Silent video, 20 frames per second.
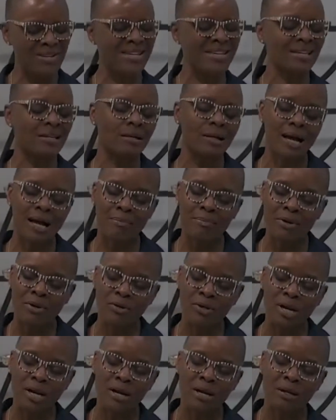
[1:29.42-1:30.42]
can get a copy
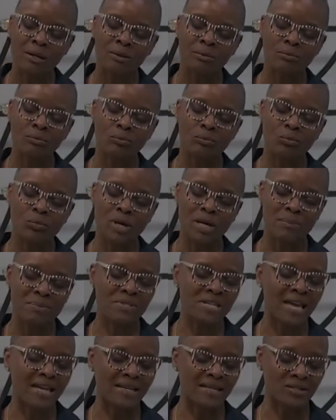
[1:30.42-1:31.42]
on our
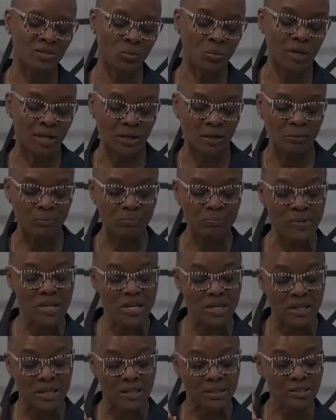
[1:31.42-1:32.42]
website as well.
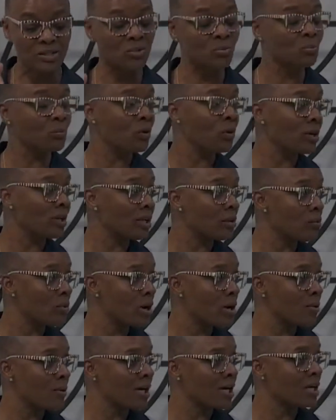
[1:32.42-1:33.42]
This morning, we
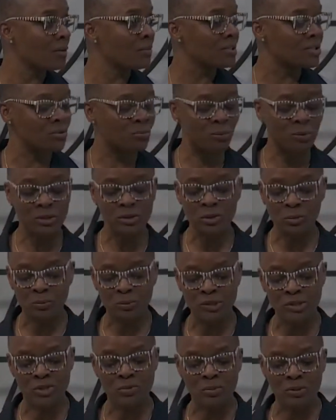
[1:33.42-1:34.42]
are working with spiritual
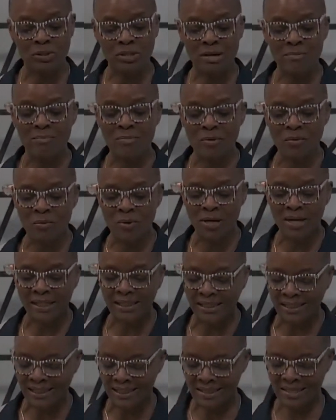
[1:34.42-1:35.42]
principle number 1,
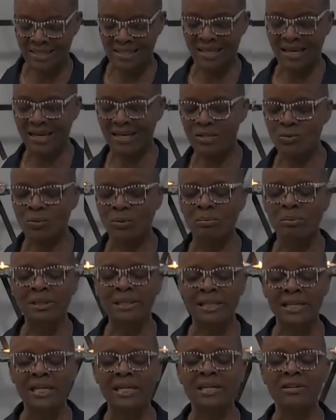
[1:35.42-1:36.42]
and it states, we
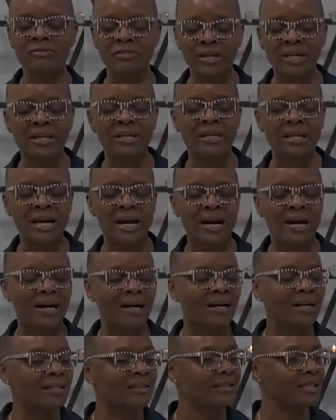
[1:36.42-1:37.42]
believe in
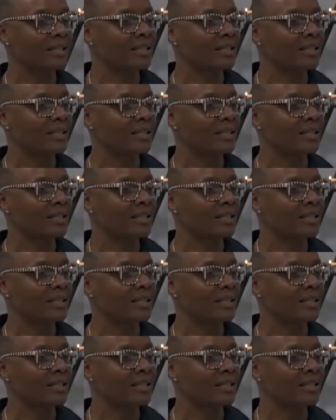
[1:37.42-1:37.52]
God,